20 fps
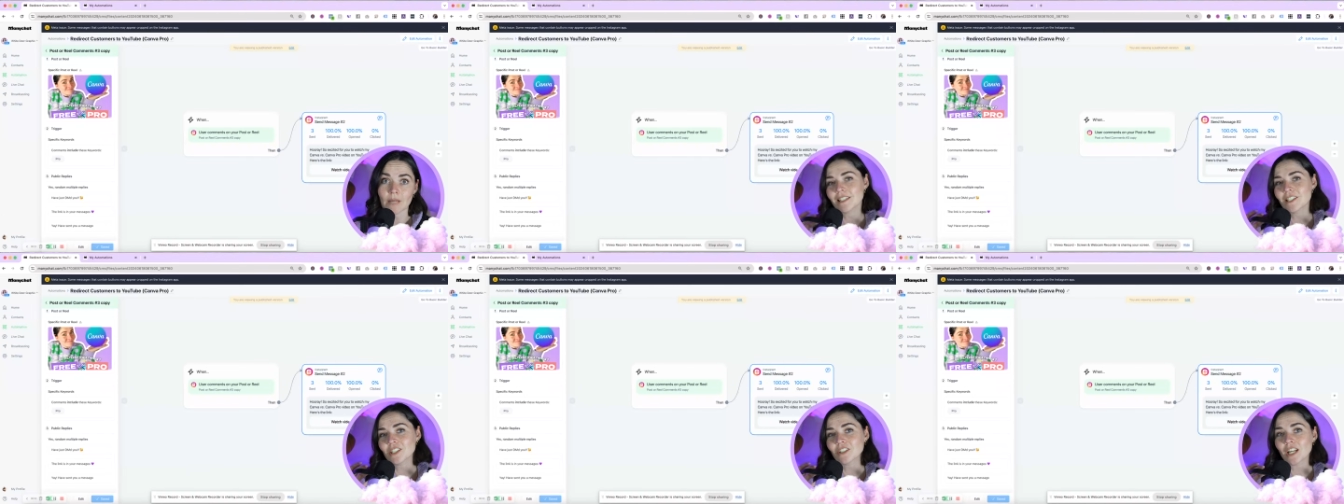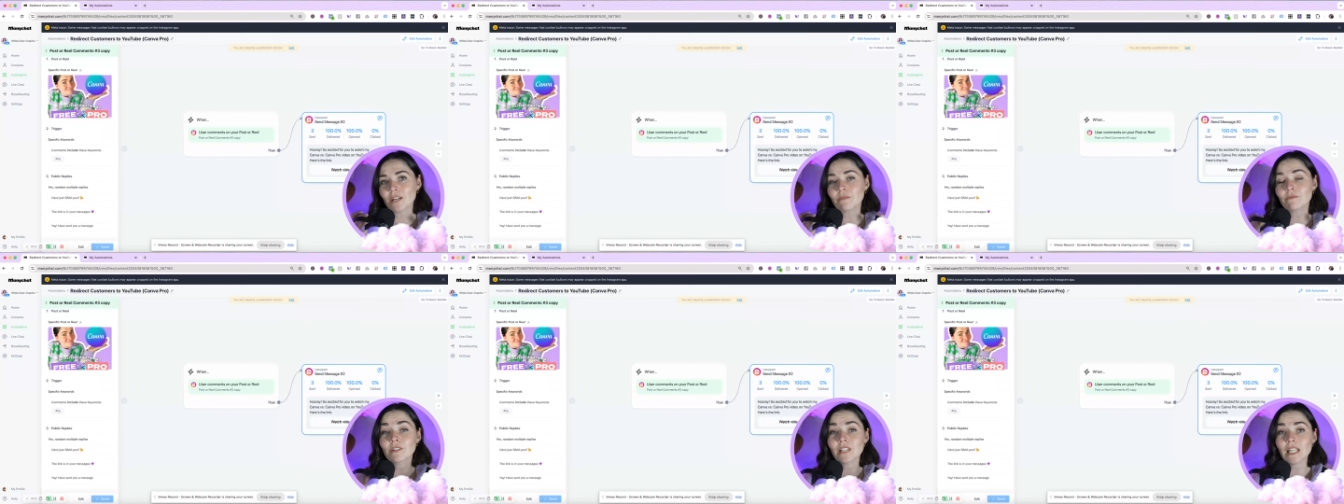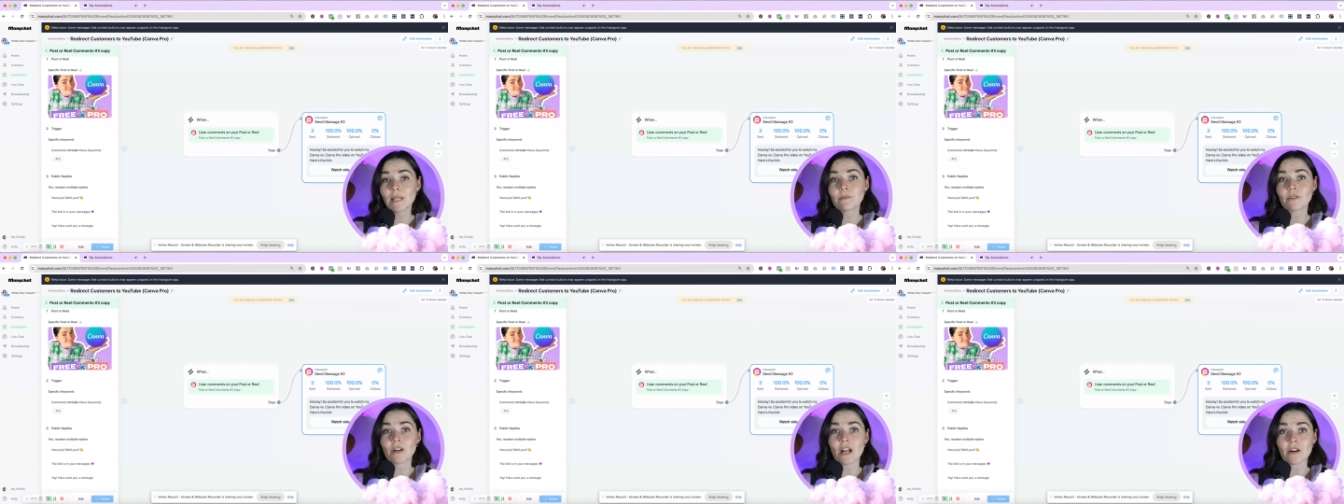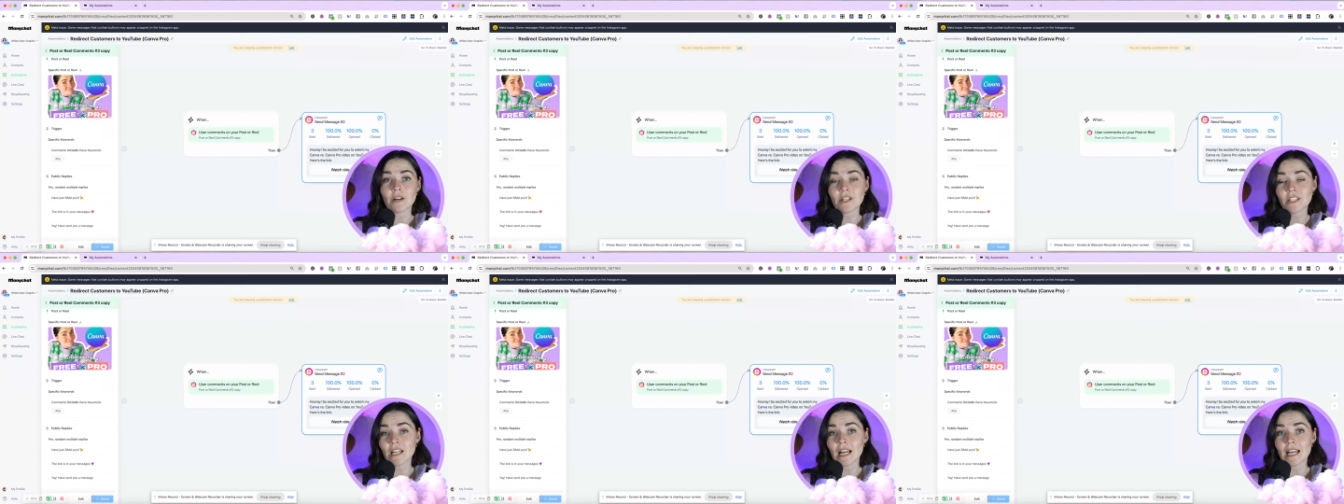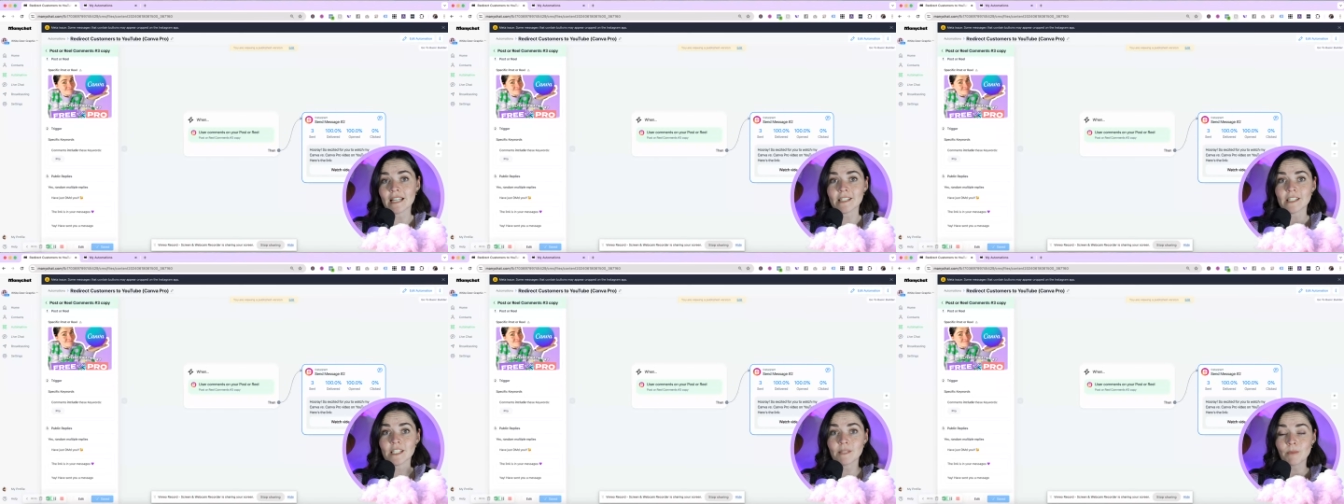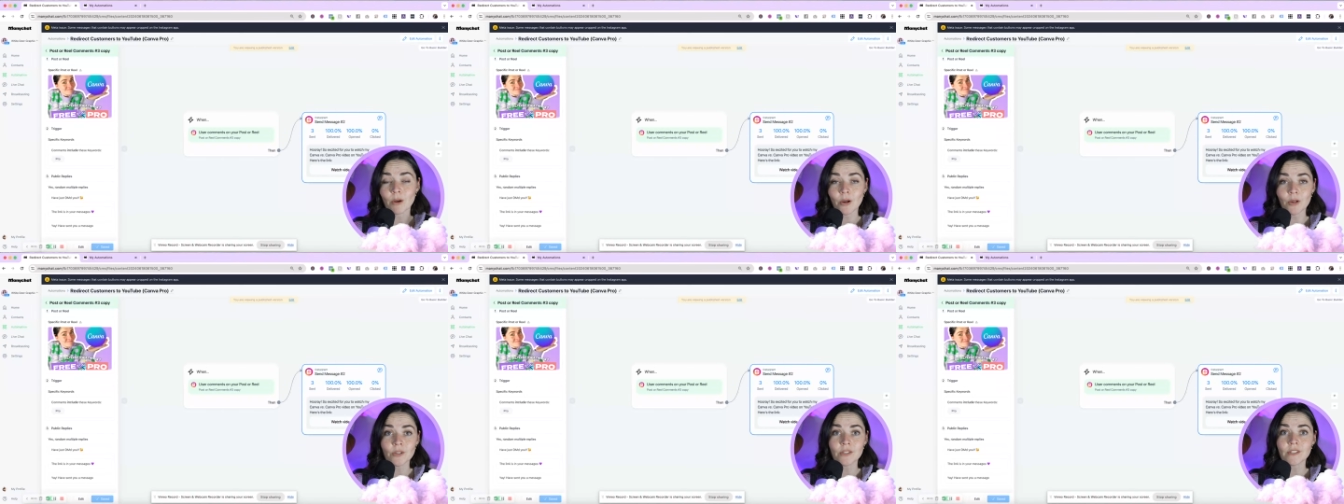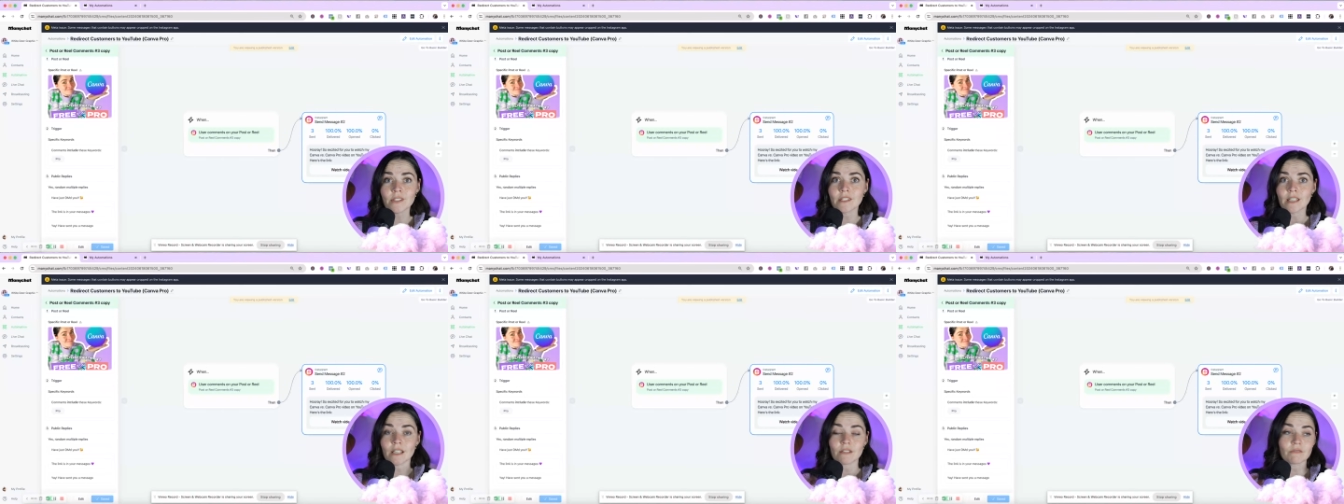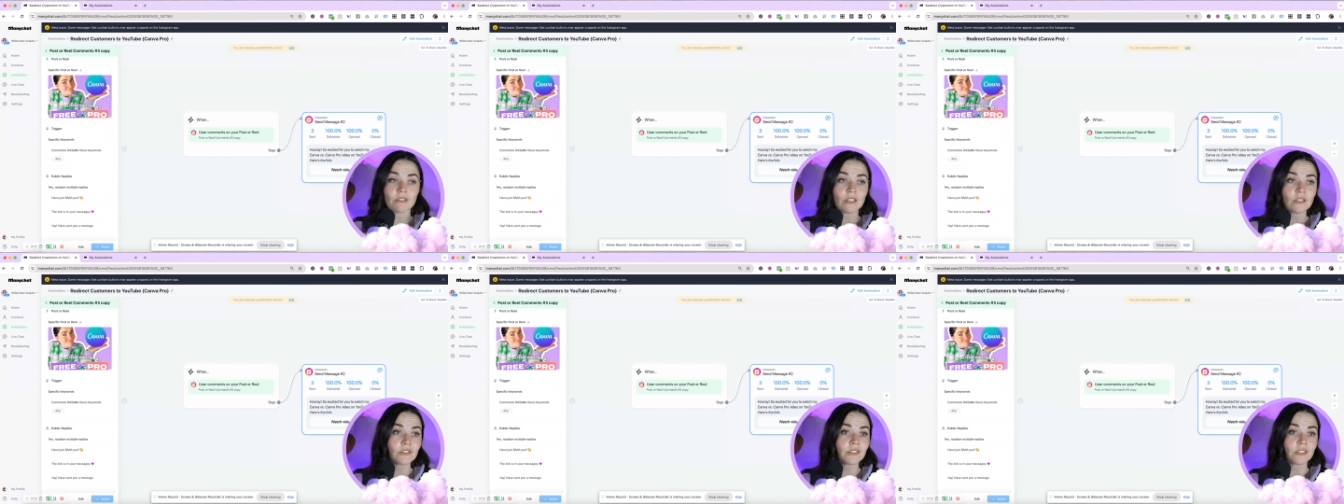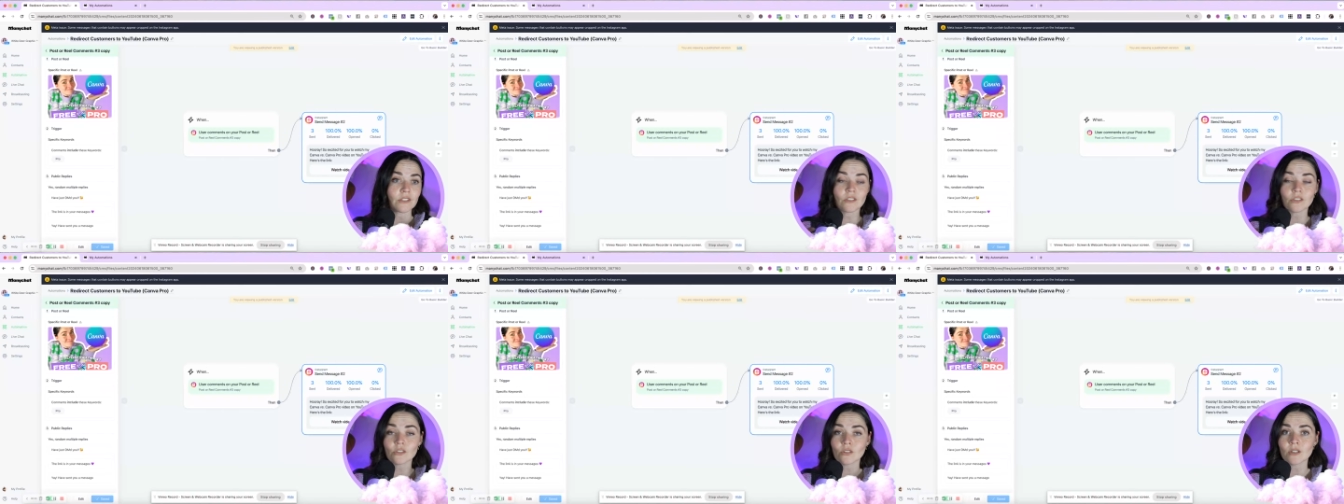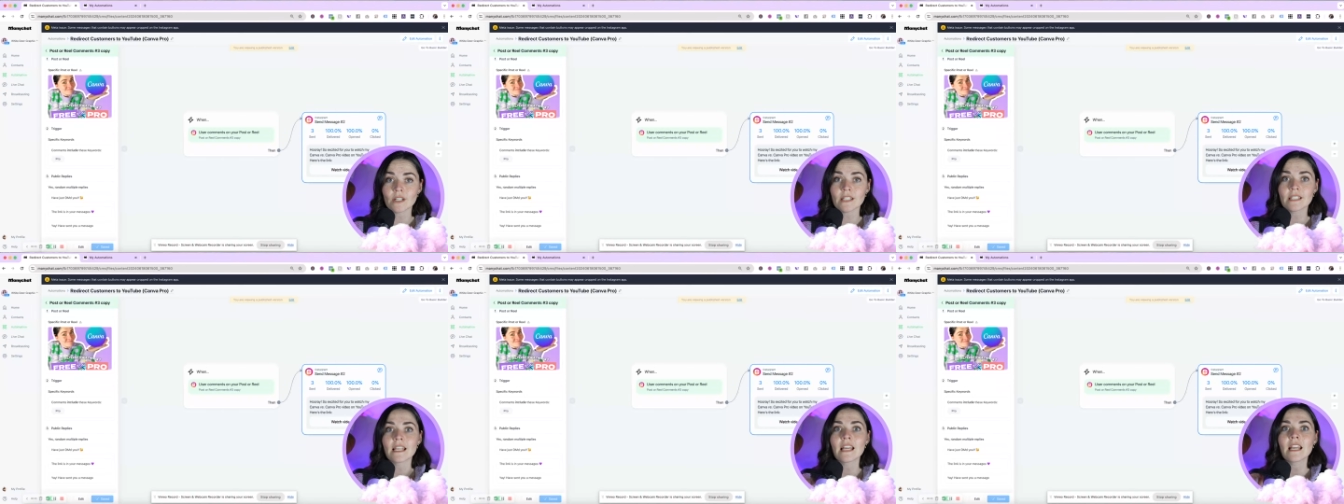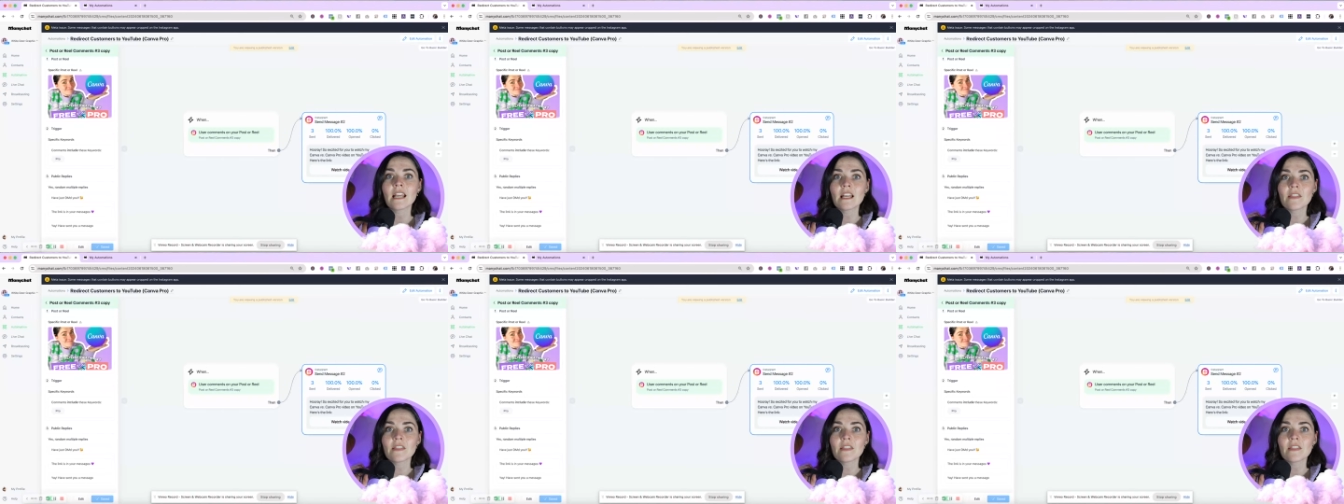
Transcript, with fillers: Instagram really prioritizes posts and reels and stories